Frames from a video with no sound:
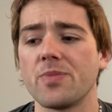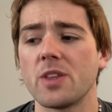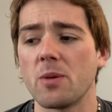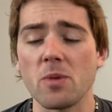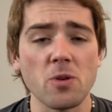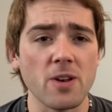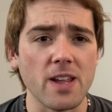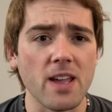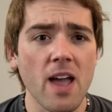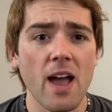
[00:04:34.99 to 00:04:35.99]

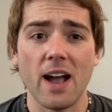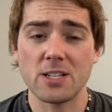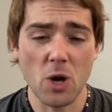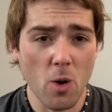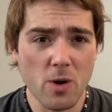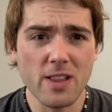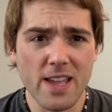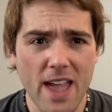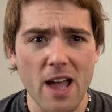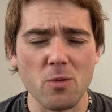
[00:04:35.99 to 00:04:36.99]
community, I totally
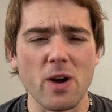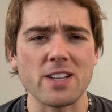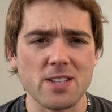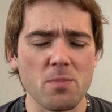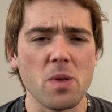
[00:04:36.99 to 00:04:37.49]
get why some